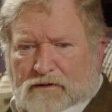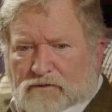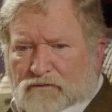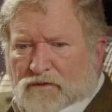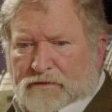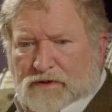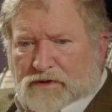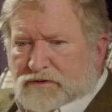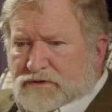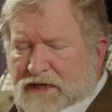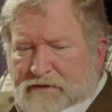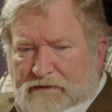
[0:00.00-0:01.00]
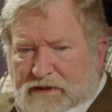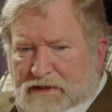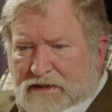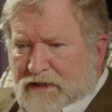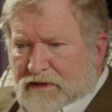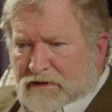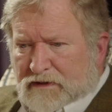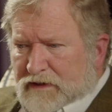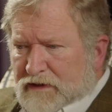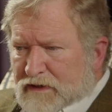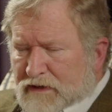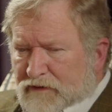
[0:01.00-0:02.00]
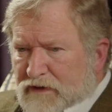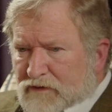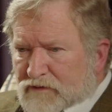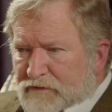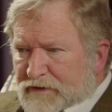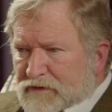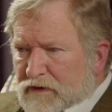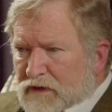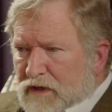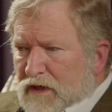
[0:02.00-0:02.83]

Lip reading: woman whose name I never can remember,